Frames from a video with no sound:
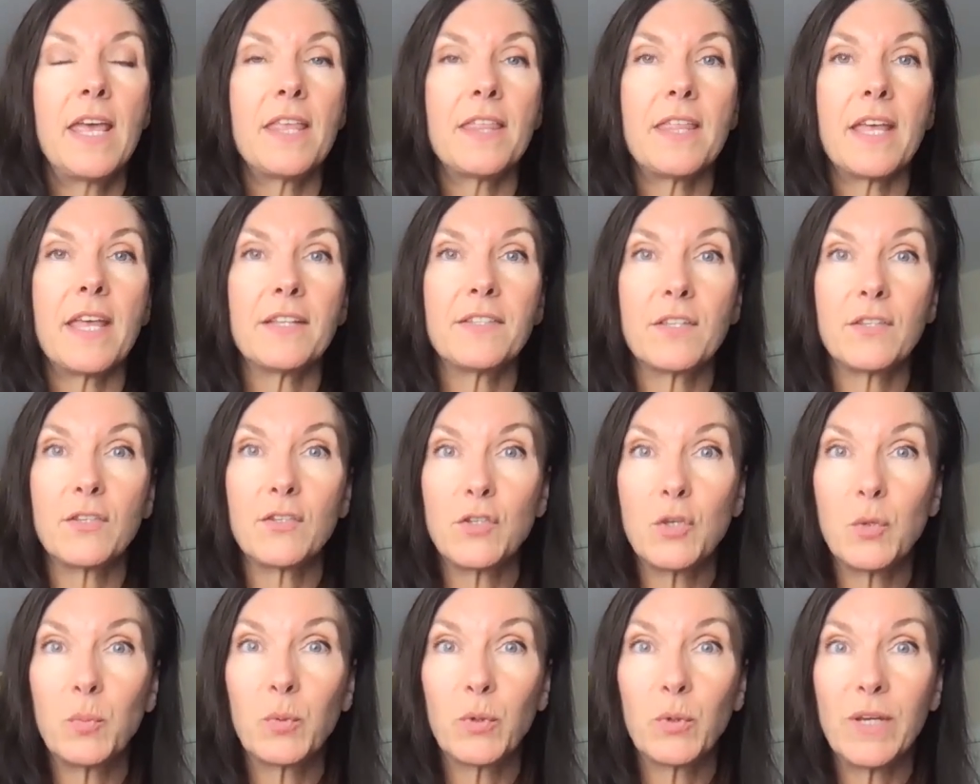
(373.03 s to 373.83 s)
That's a
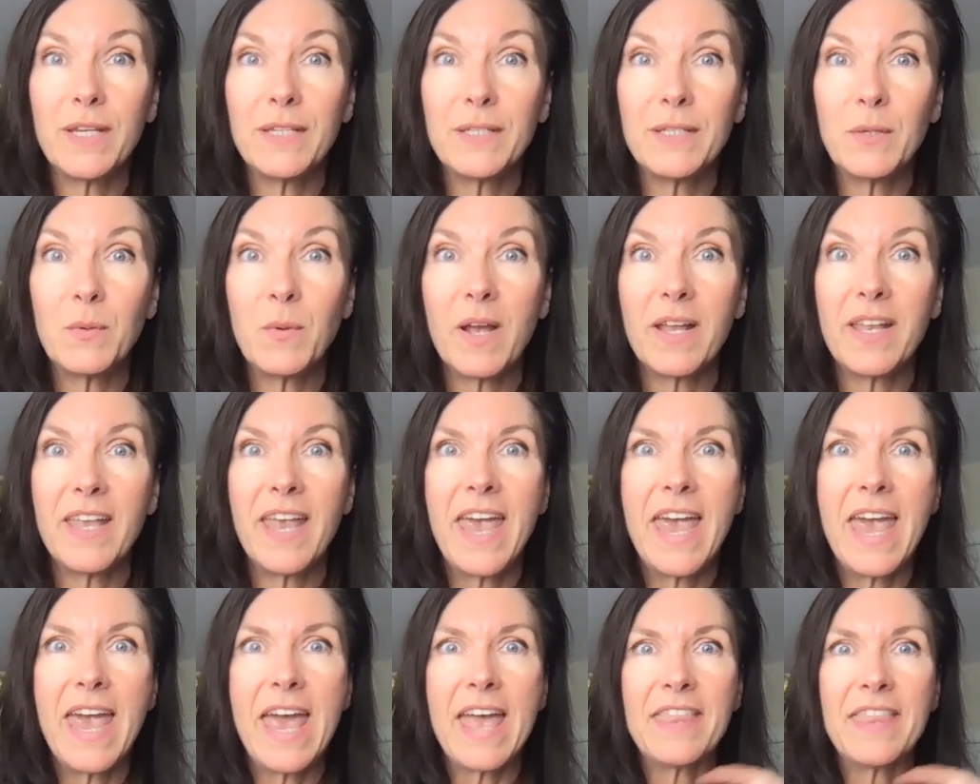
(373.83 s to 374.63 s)
super easy one.
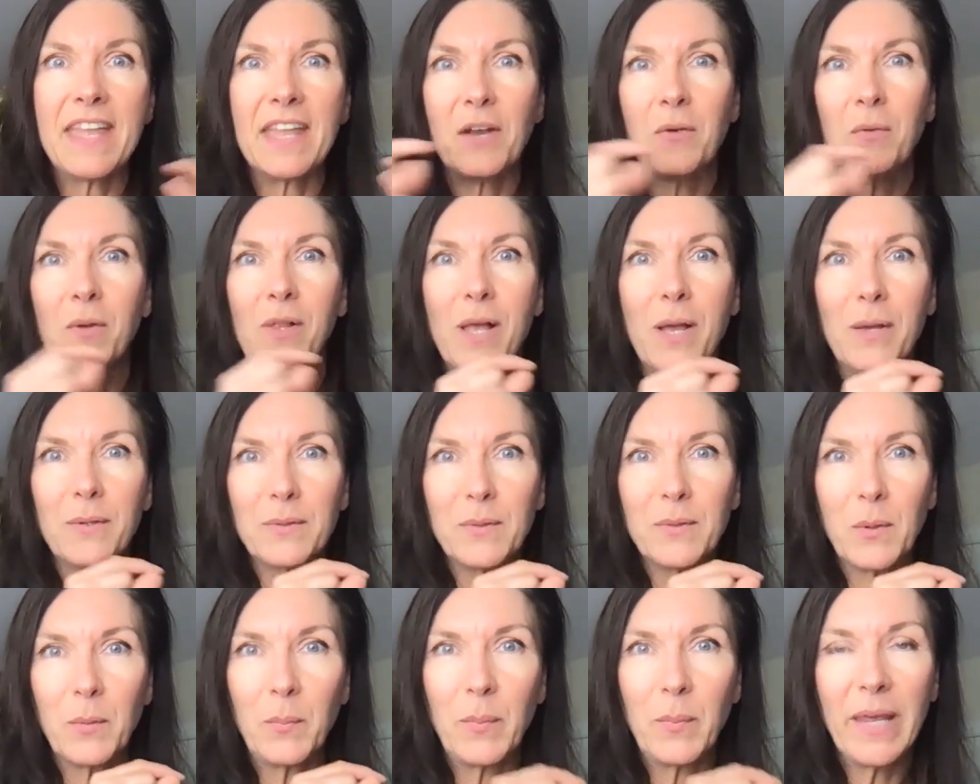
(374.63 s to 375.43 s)
And then I will
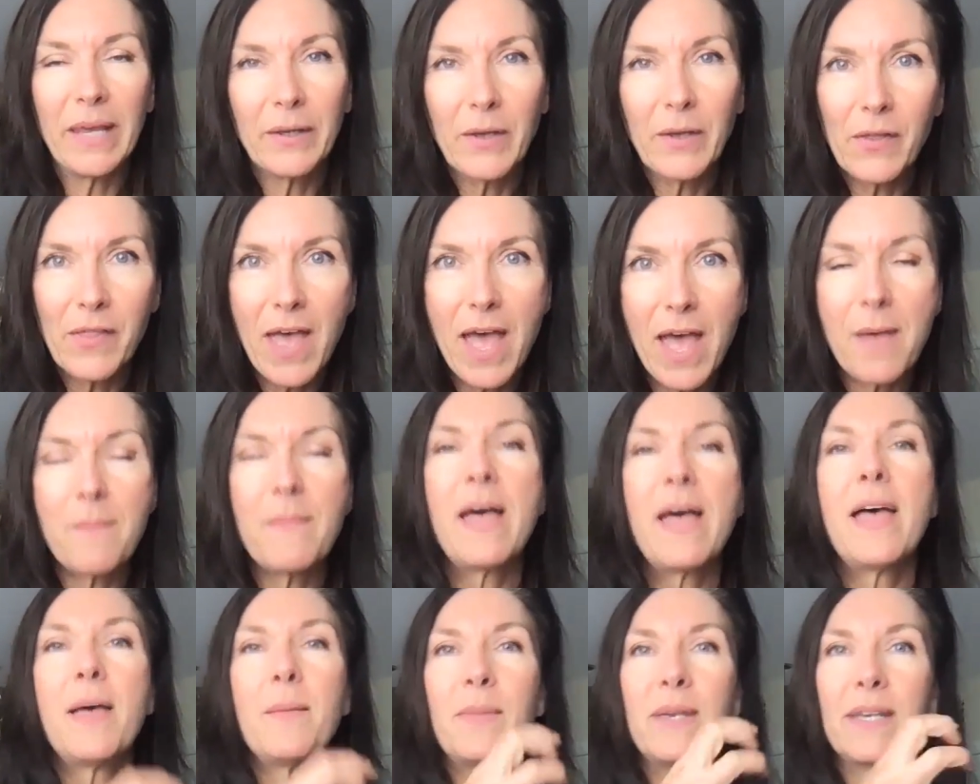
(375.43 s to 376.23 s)
also pickle them,
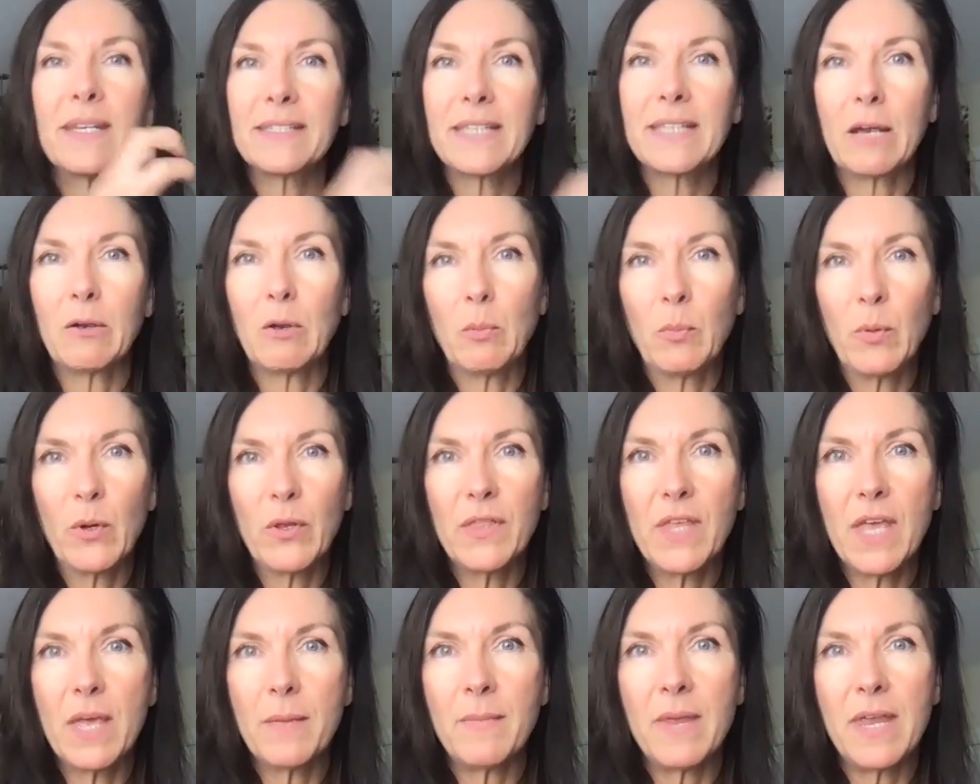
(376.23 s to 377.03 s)
because I will put
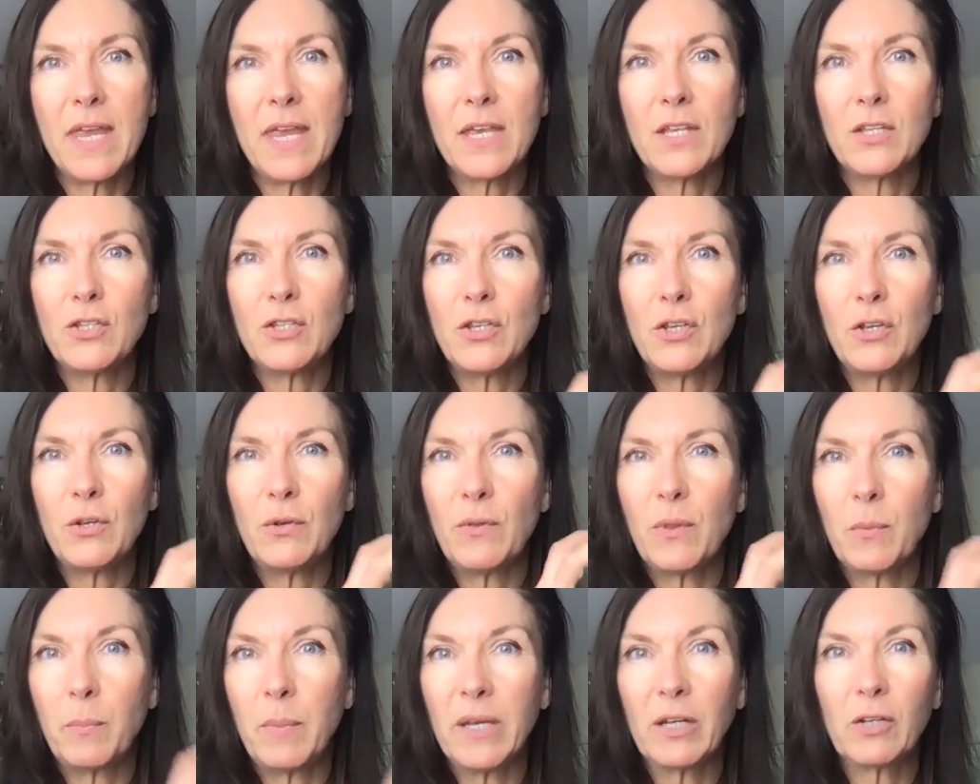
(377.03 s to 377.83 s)
them into
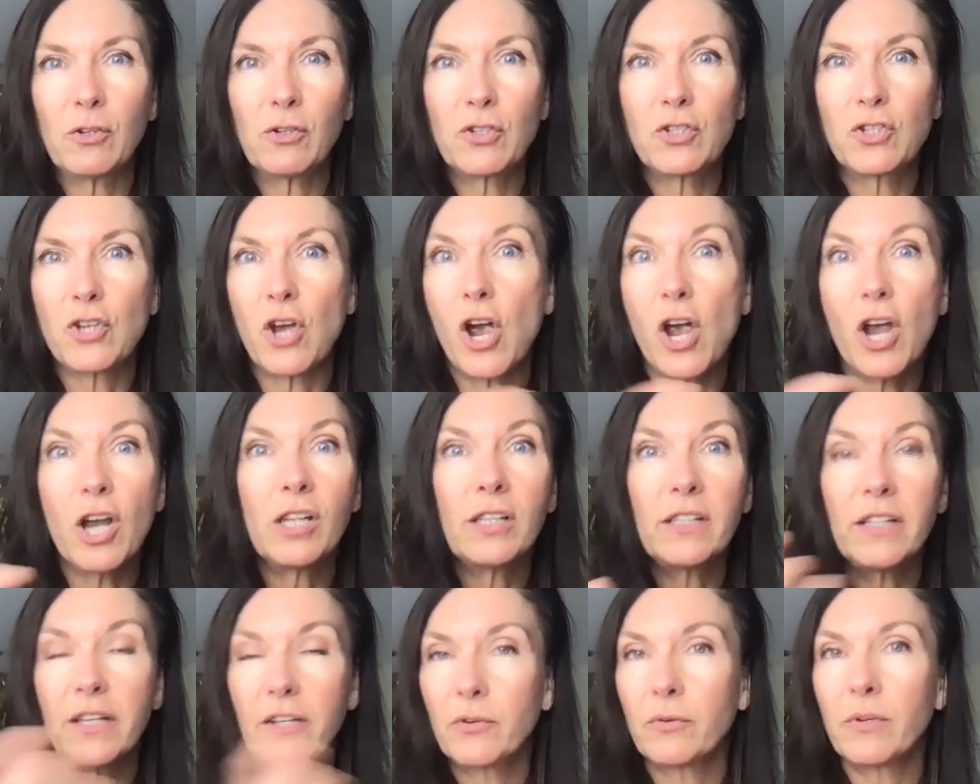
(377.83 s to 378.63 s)
the pickle jar,
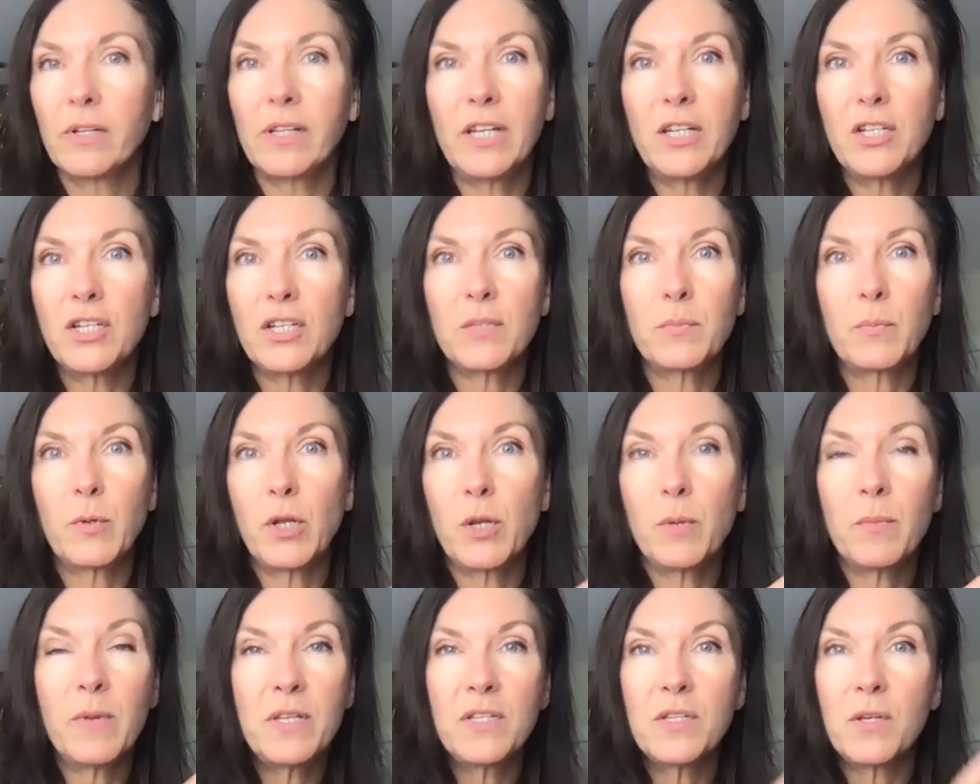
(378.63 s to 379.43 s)
literally just put
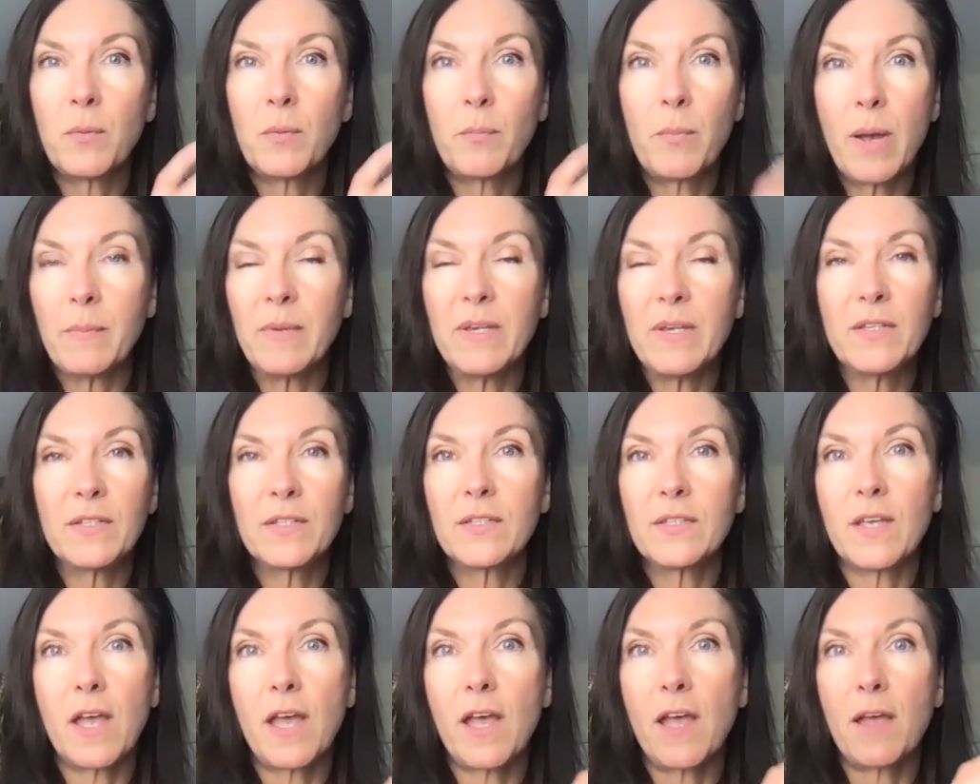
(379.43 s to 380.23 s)
them into
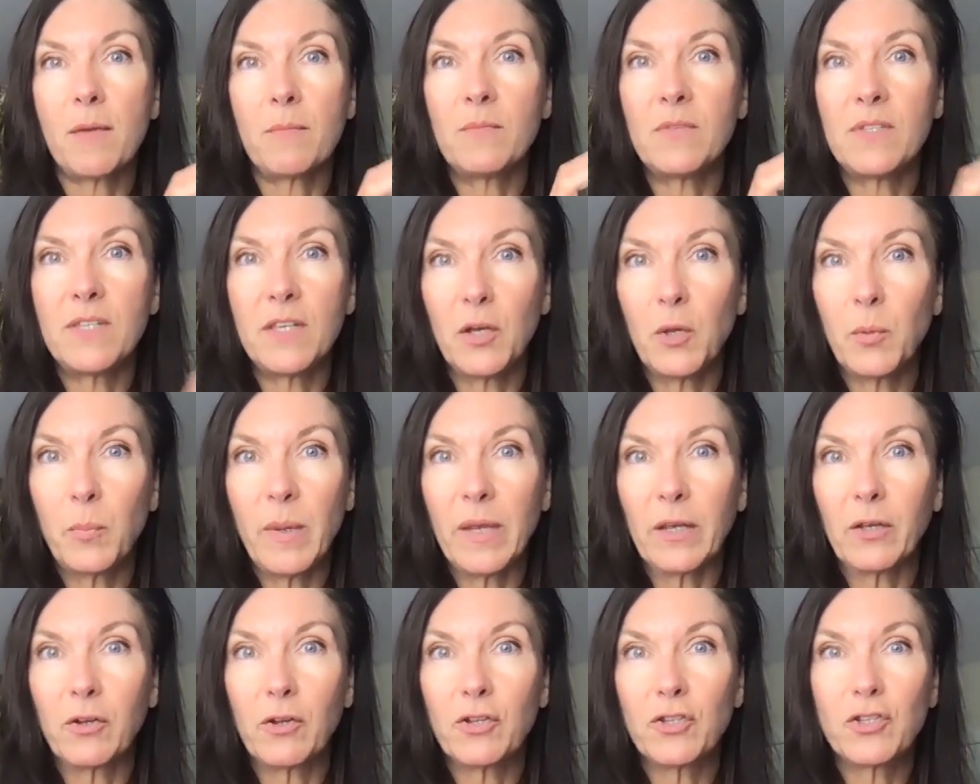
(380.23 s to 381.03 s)
Bubby's dill
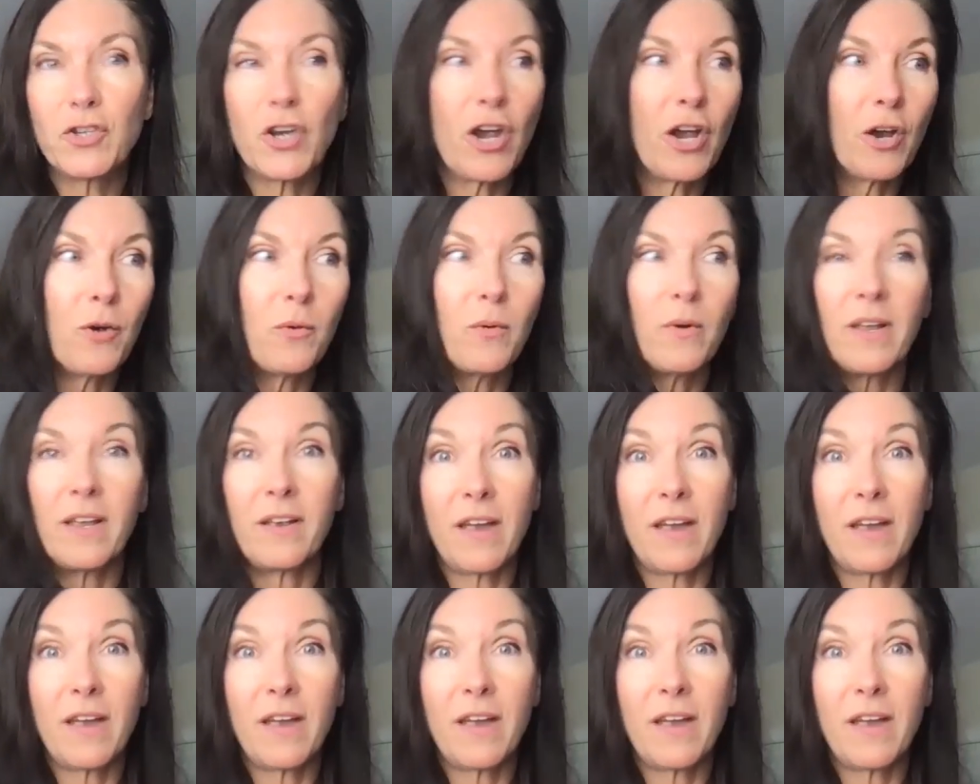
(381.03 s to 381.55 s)
pickle jar.